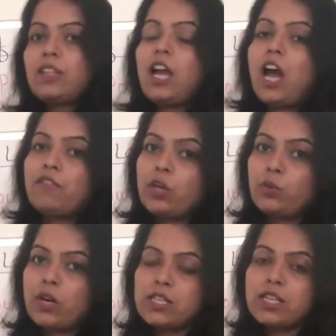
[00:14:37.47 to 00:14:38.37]

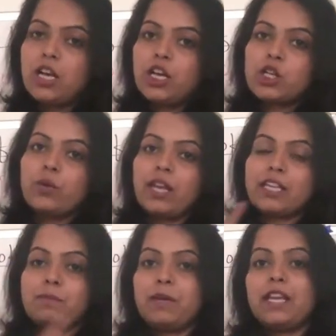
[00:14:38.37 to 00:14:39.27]
Afterwards, you will
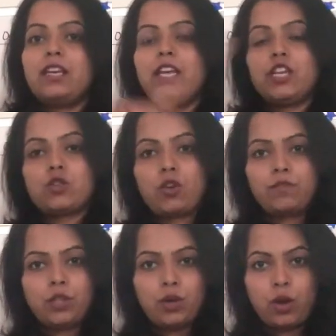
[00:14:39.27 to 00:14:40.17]
explain nature of
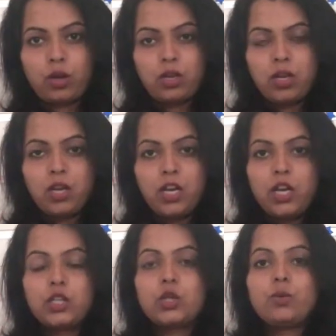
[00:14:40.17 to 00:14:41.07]
the law.
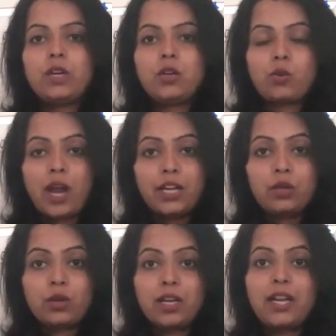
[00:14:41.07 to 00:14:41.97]
You will try to
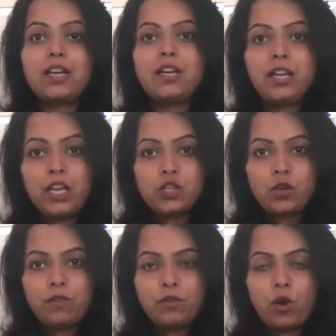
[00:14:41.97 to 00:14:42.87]
connect nature
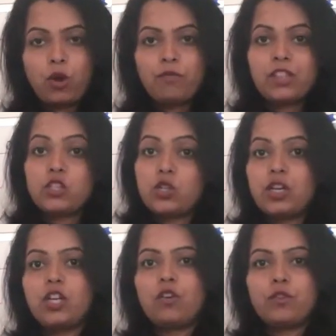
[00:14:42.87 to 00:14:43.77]
of law with the
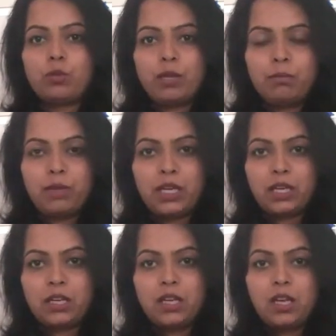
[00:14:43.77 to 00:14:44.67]
journey of human being.